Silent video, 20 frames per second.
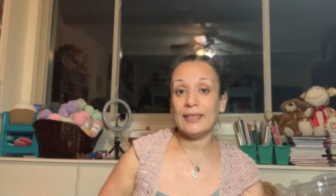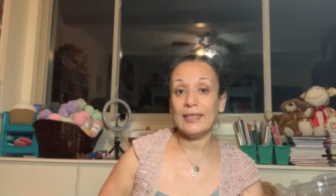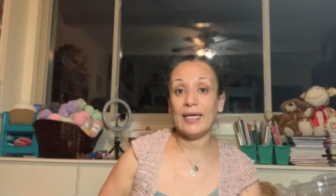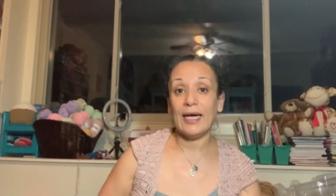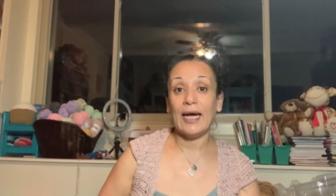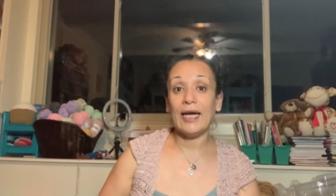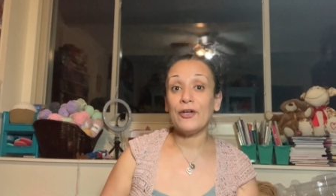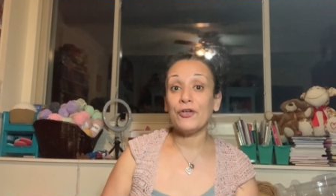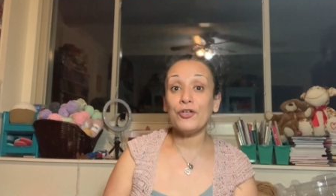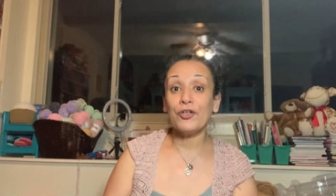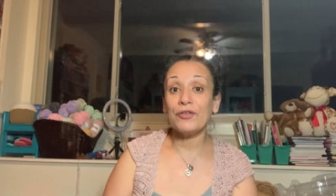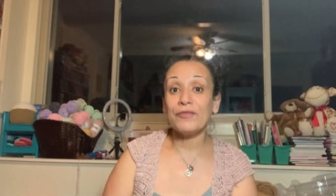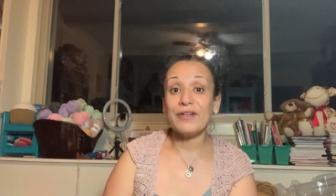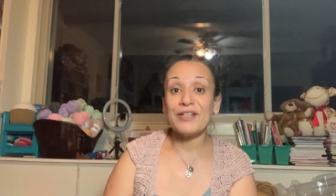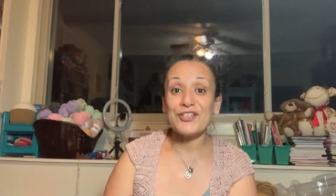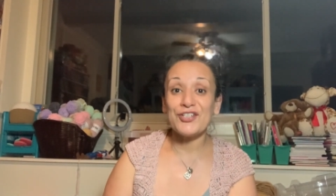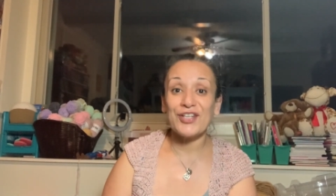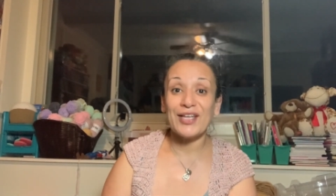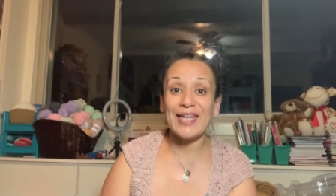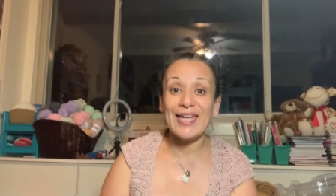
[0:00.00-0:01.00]
I don't know if I
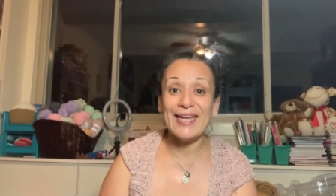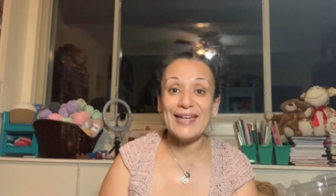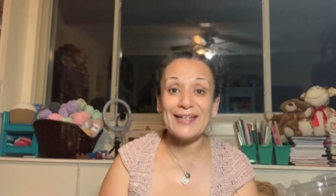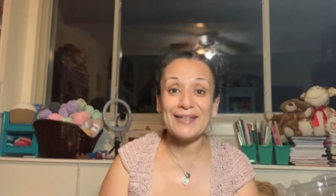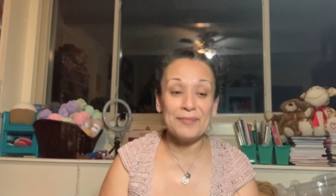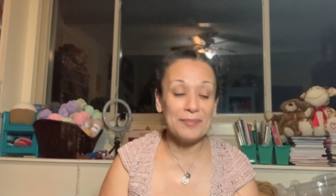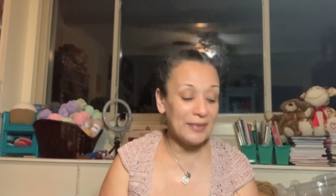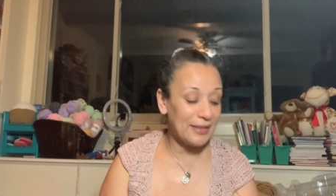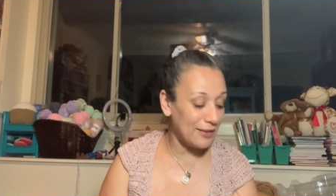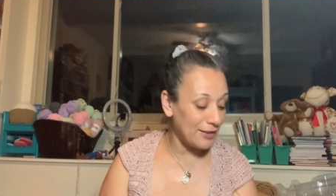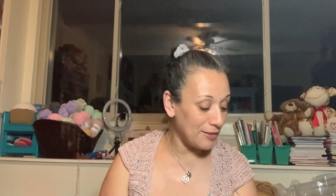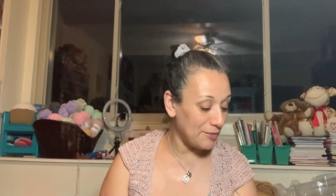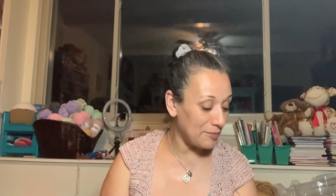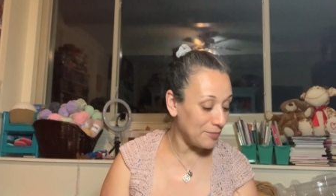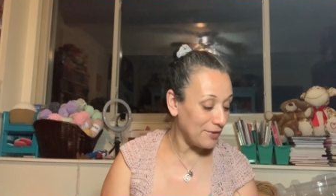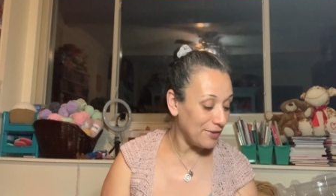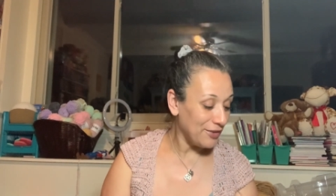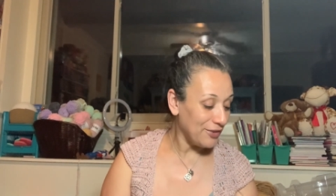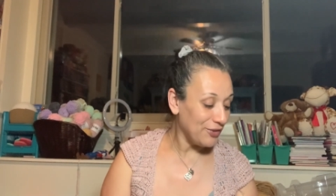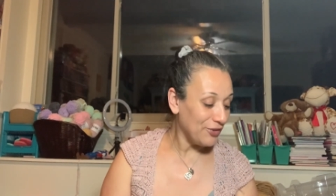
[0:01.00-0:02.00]
should cake them up
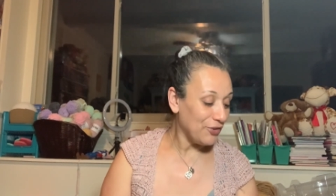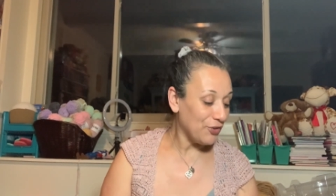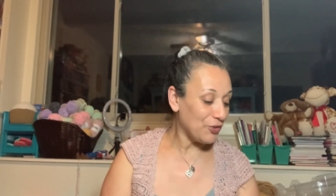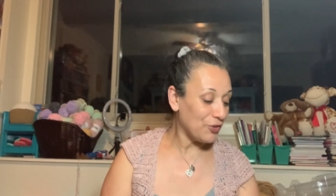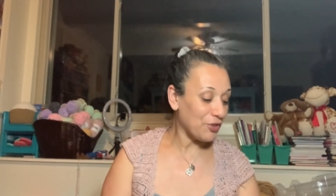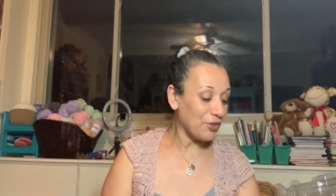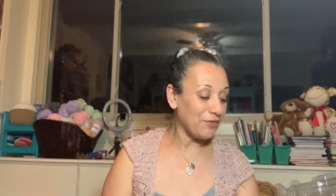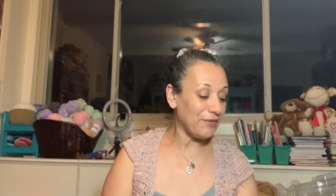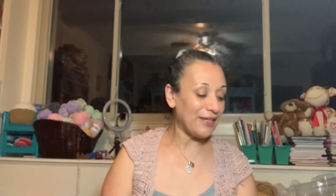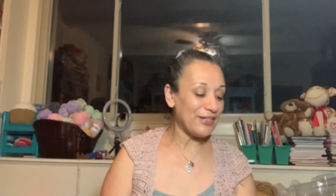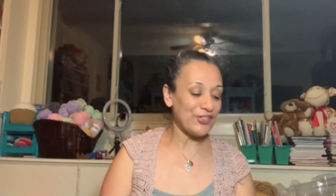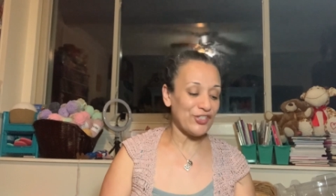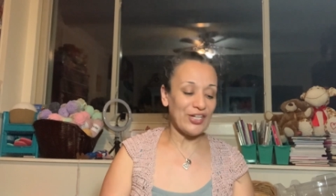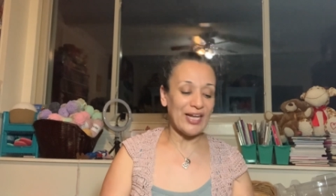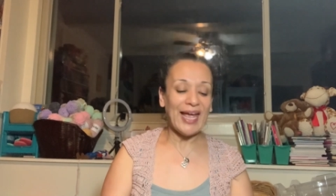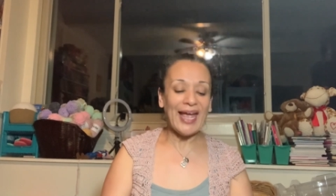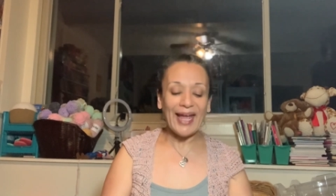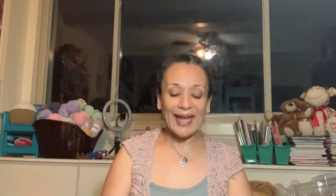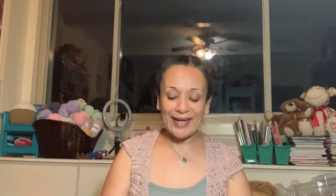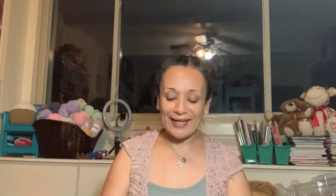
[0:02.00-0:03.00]
or if I should
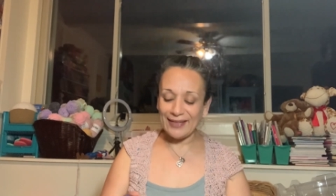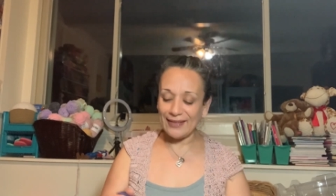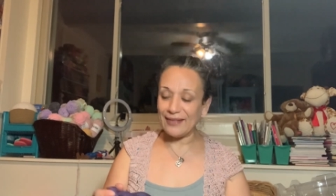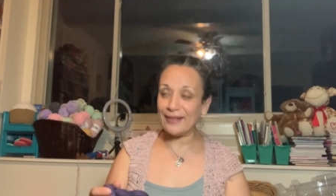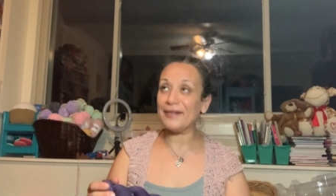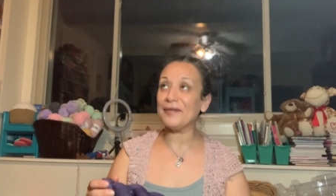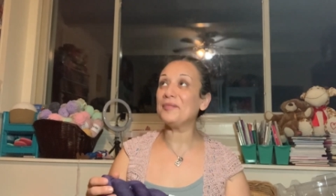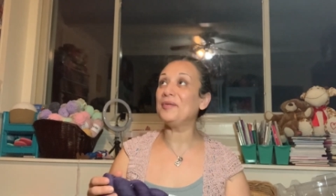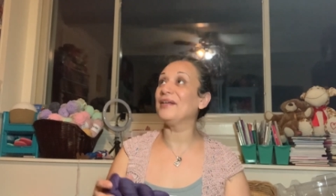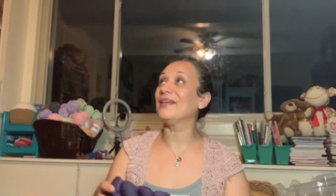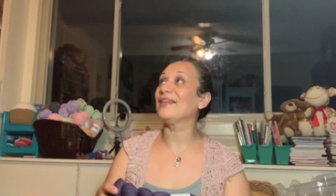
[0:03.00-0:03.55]
hang them